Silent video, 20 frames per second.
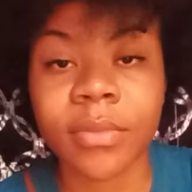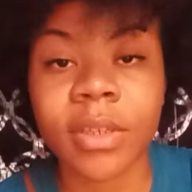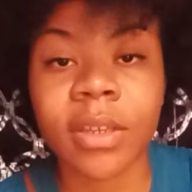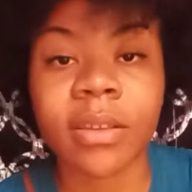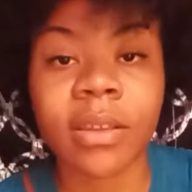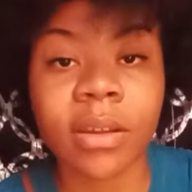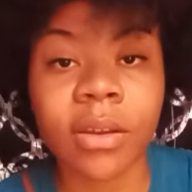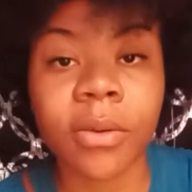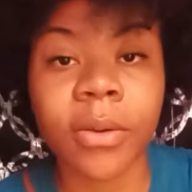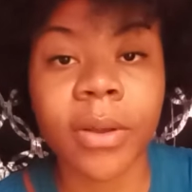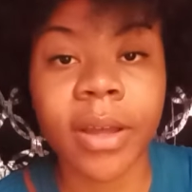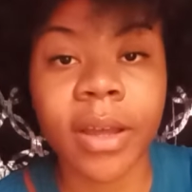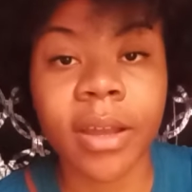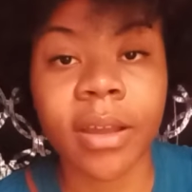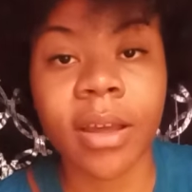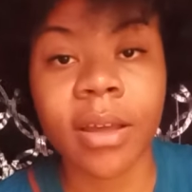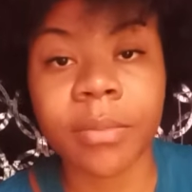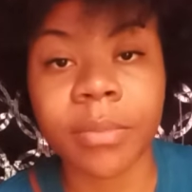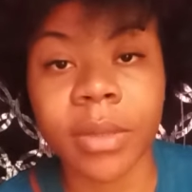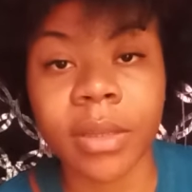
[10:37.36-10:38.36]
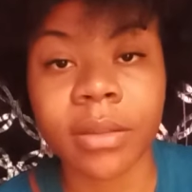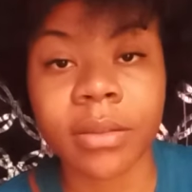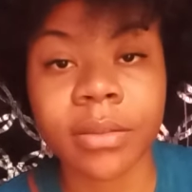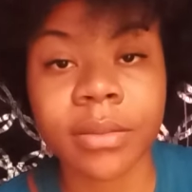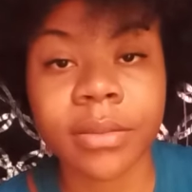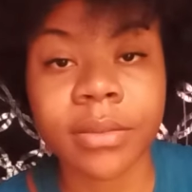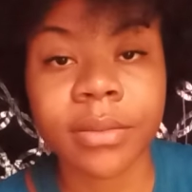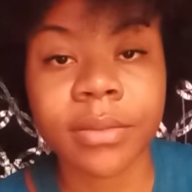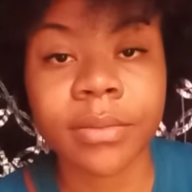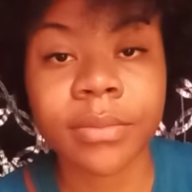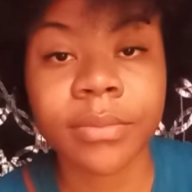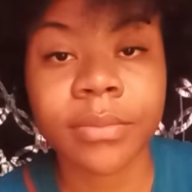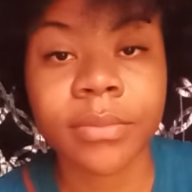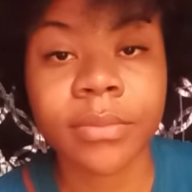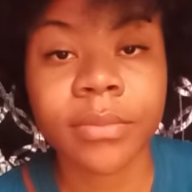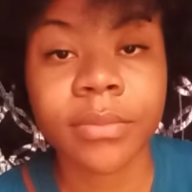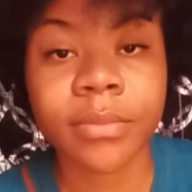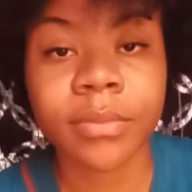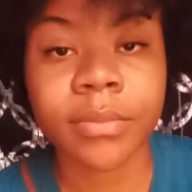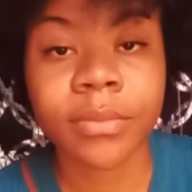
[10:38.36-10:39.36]
Cause I know God got me.
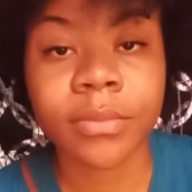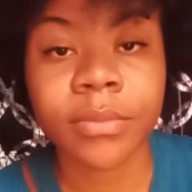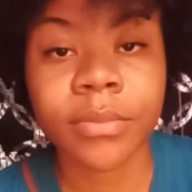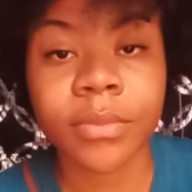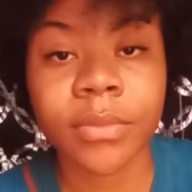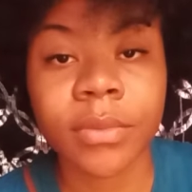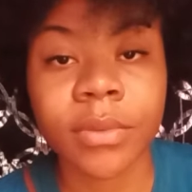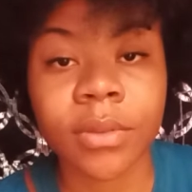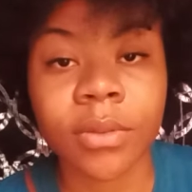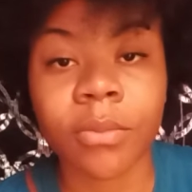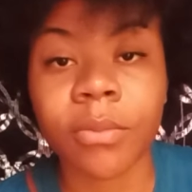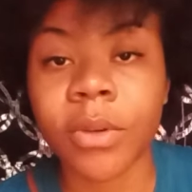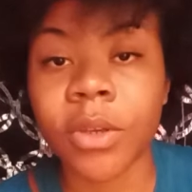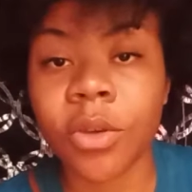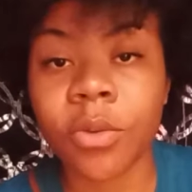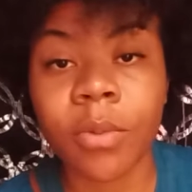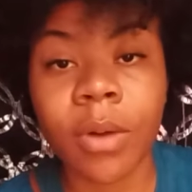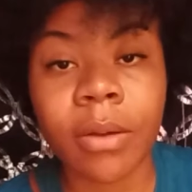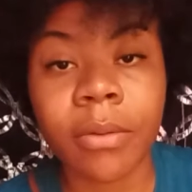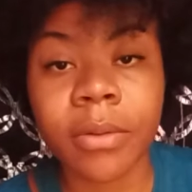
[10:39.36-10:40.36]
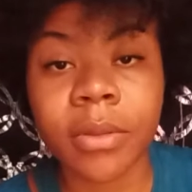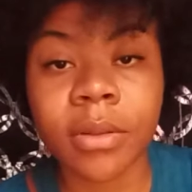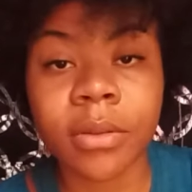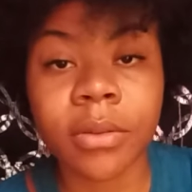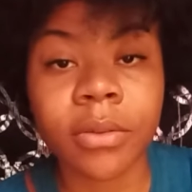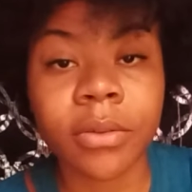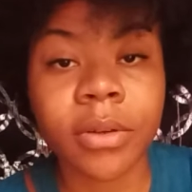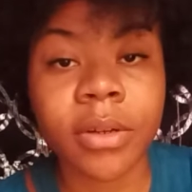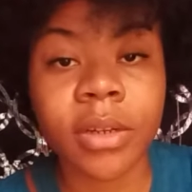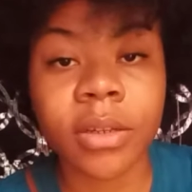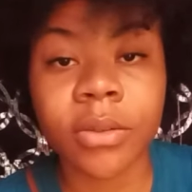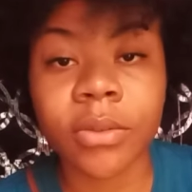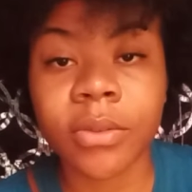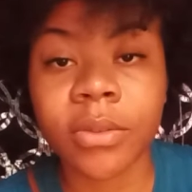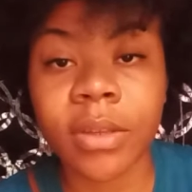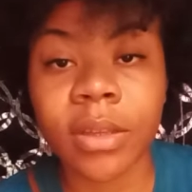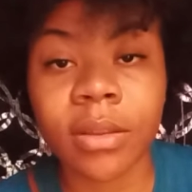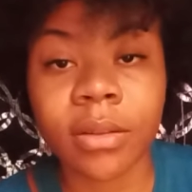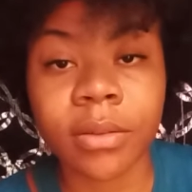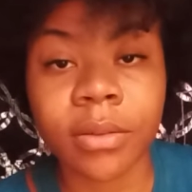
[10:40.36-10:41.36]
When you walk with the Lord and you
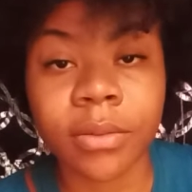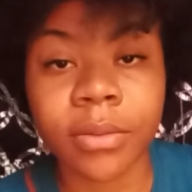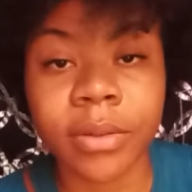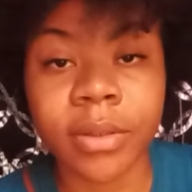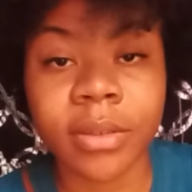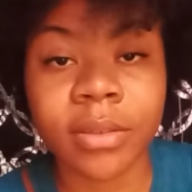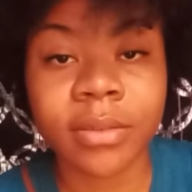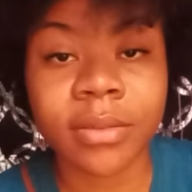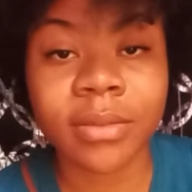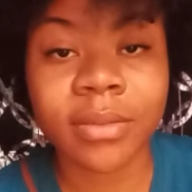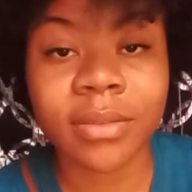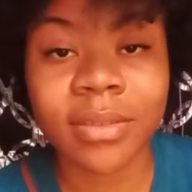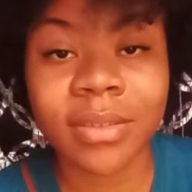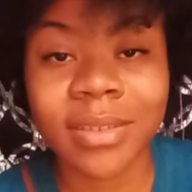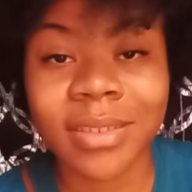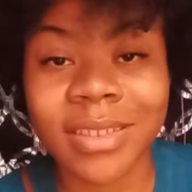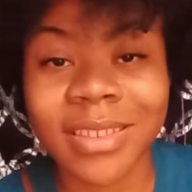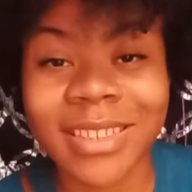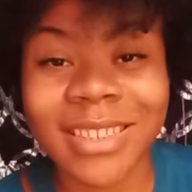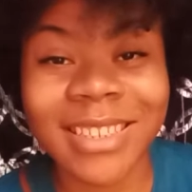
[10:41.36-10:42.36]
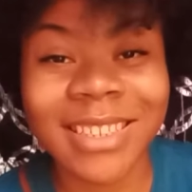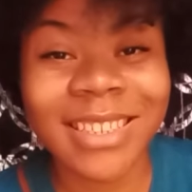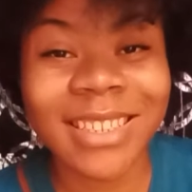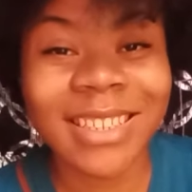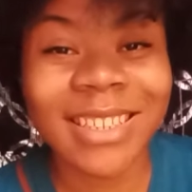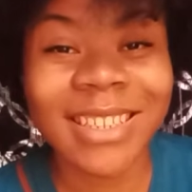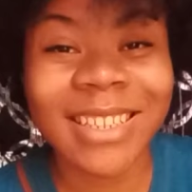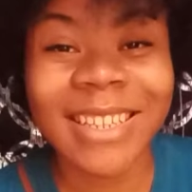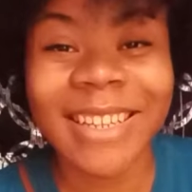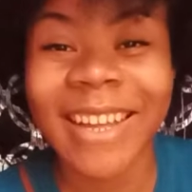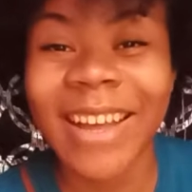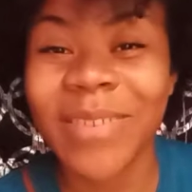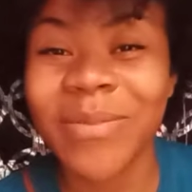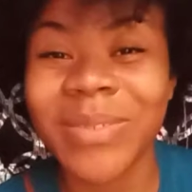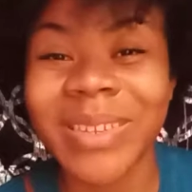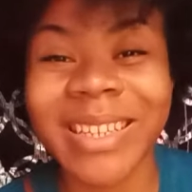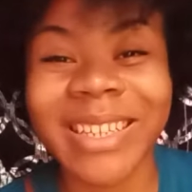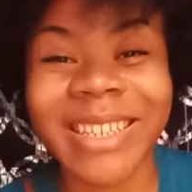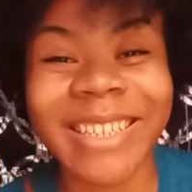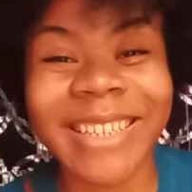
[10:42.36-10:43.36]
seek the Lord, I
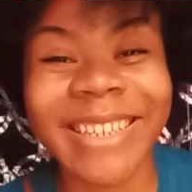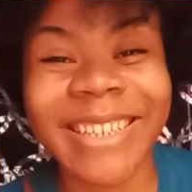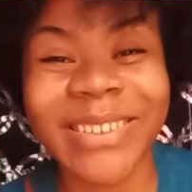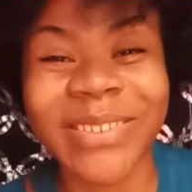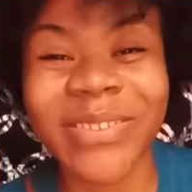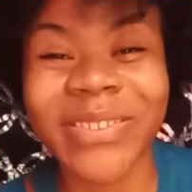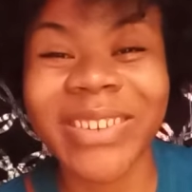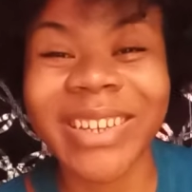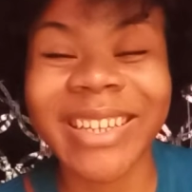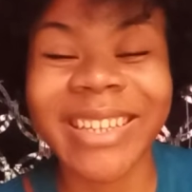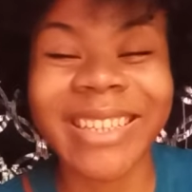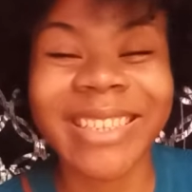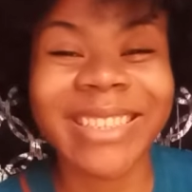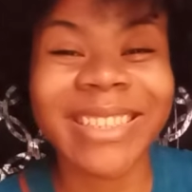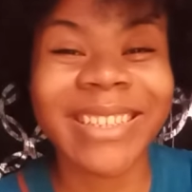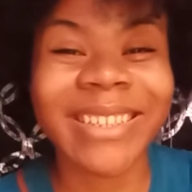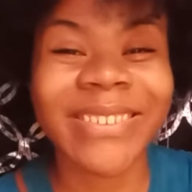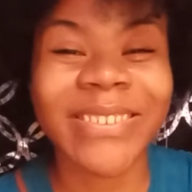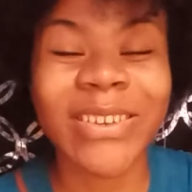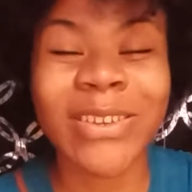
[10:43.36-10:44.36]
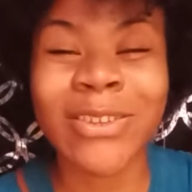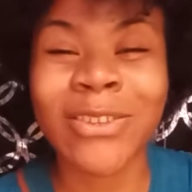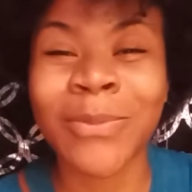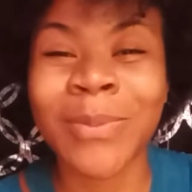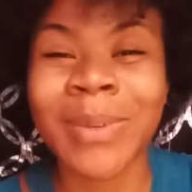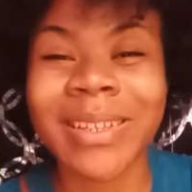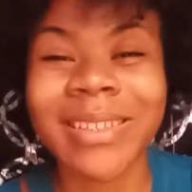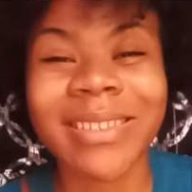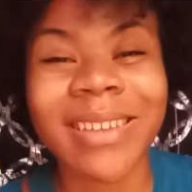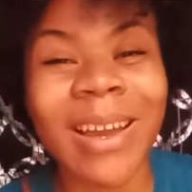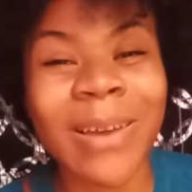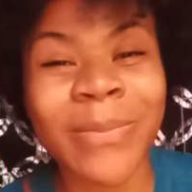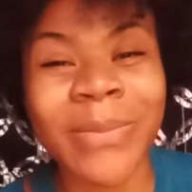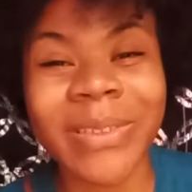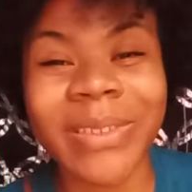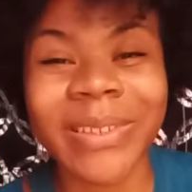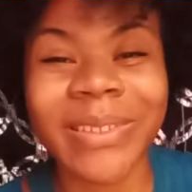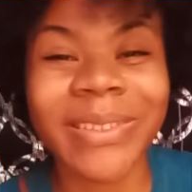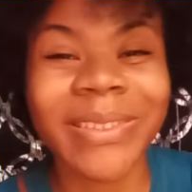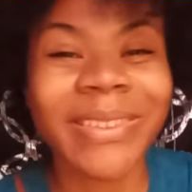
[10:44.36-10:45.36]
mean, like, what? When you spend time
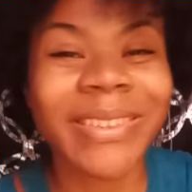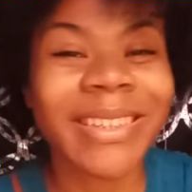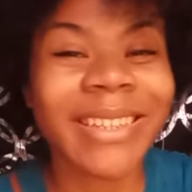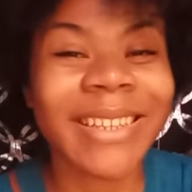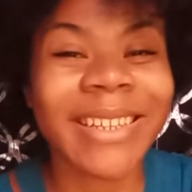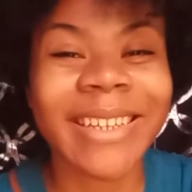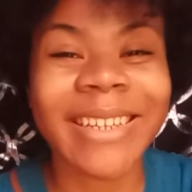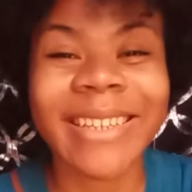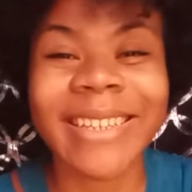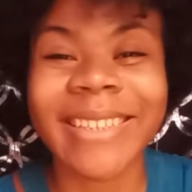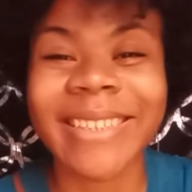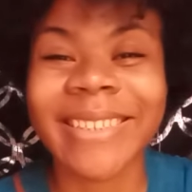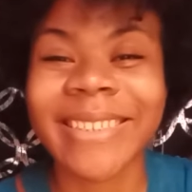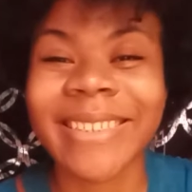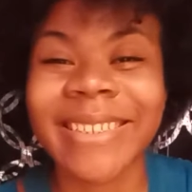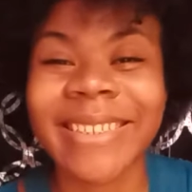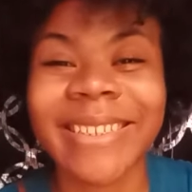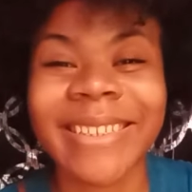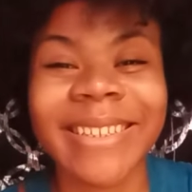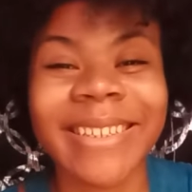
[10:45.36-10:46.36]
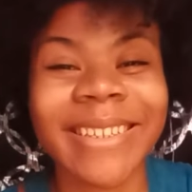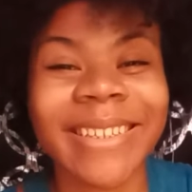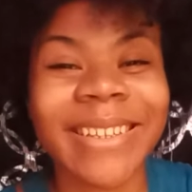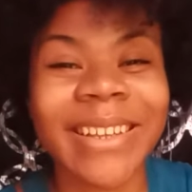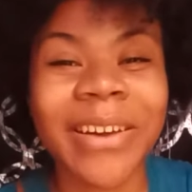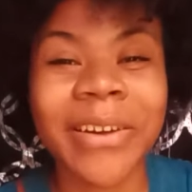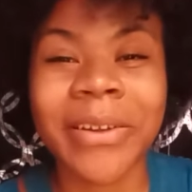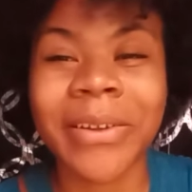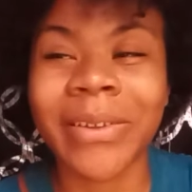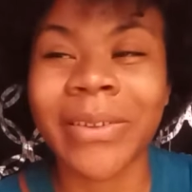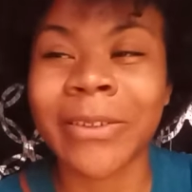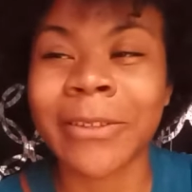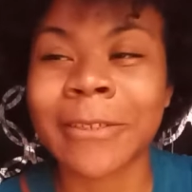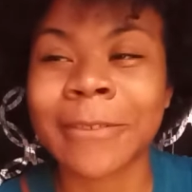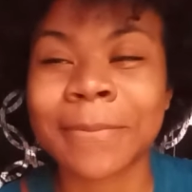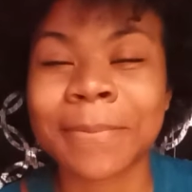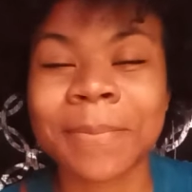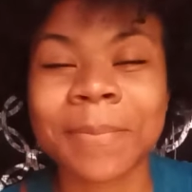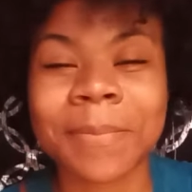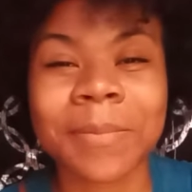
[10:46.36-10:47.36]
with the Lord, like, yo,
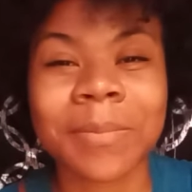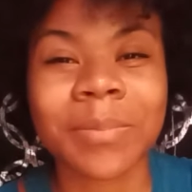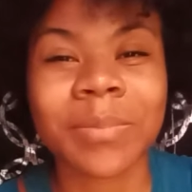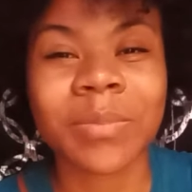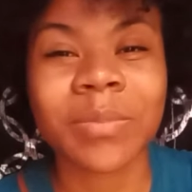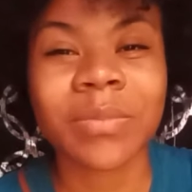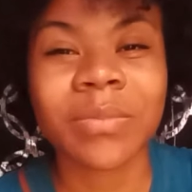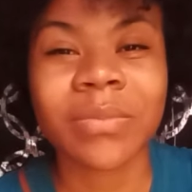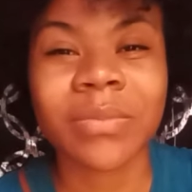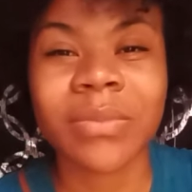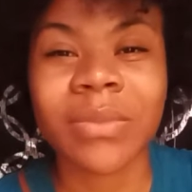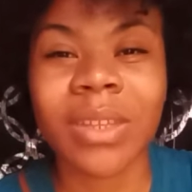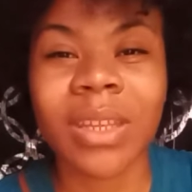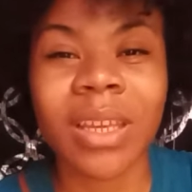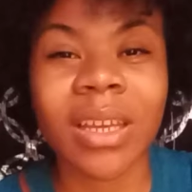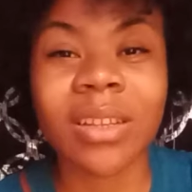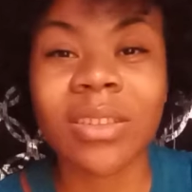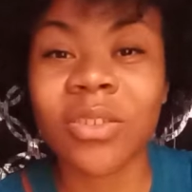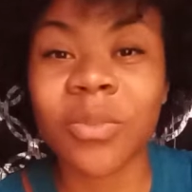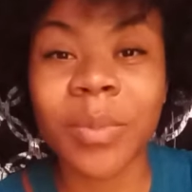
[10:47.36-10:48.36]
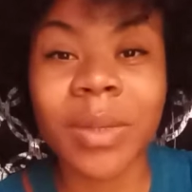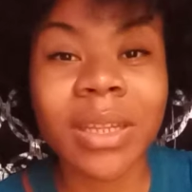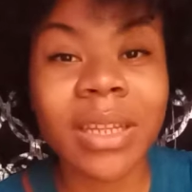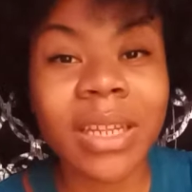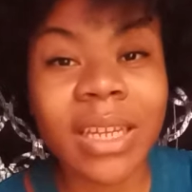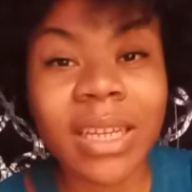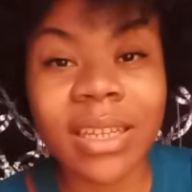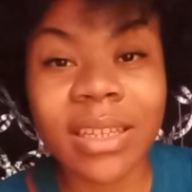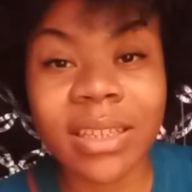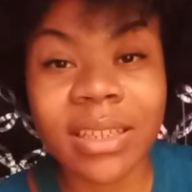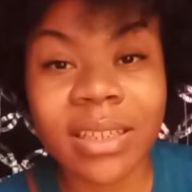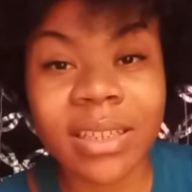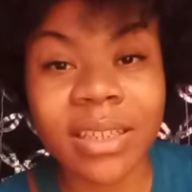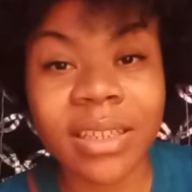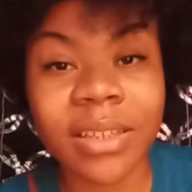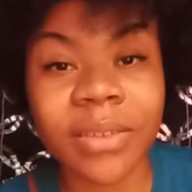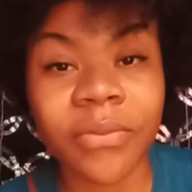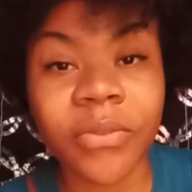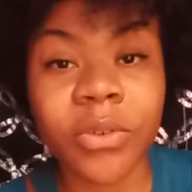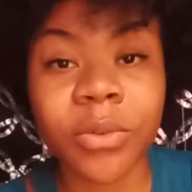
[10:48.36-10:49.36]
it just be lit.
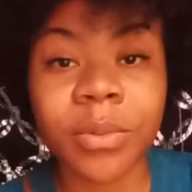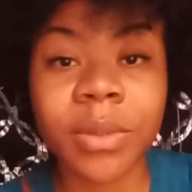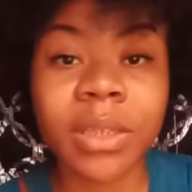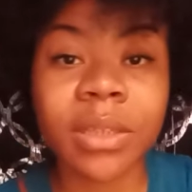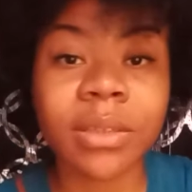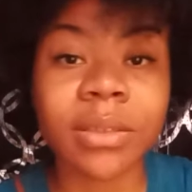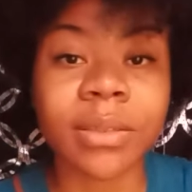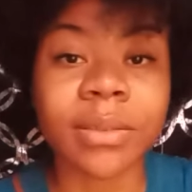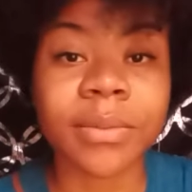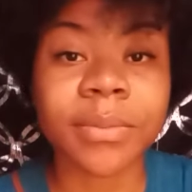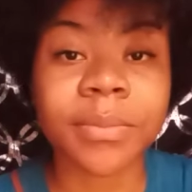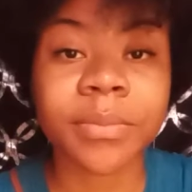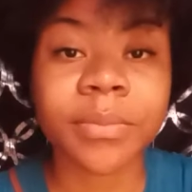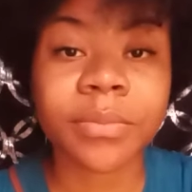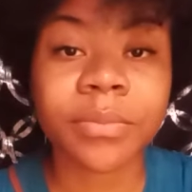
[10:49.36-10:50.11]
For real.